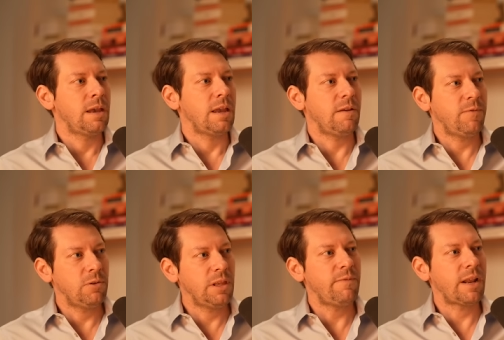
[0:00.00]
if
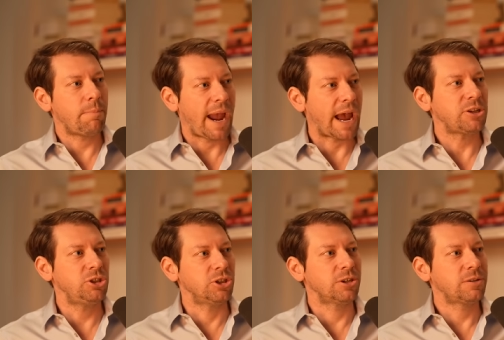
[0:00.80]
you live in a
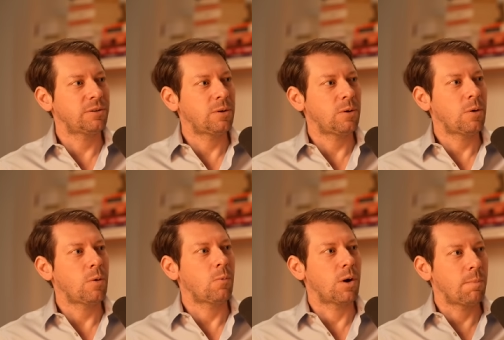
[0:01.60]
pasture
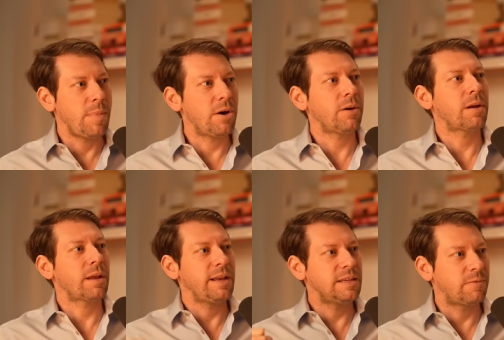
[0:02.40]
where
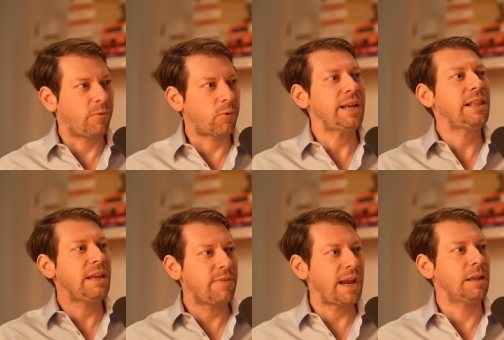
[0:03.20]
milk is
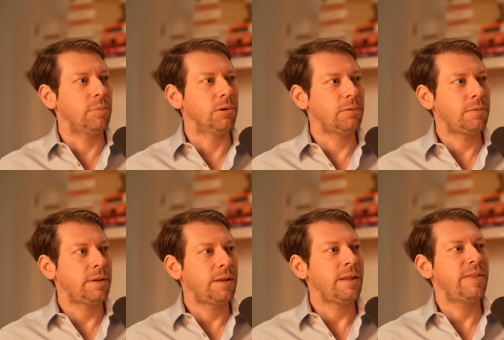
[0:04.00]
freely available,
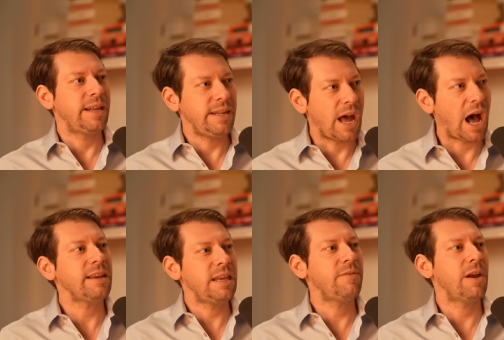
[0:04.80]
then
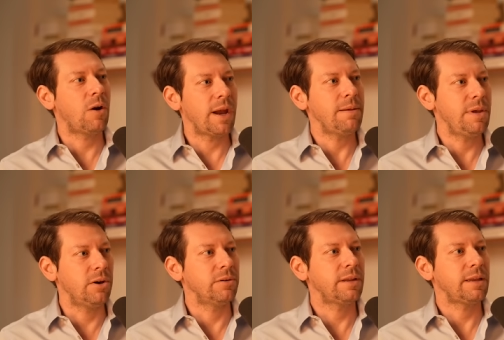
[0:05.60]
not giving away
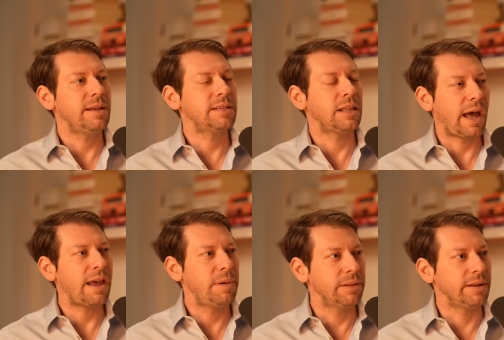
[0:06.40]
milk is a
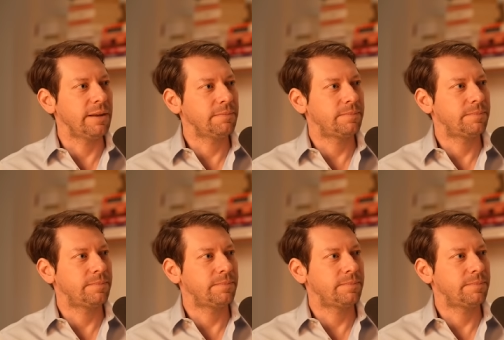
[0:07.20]
liability.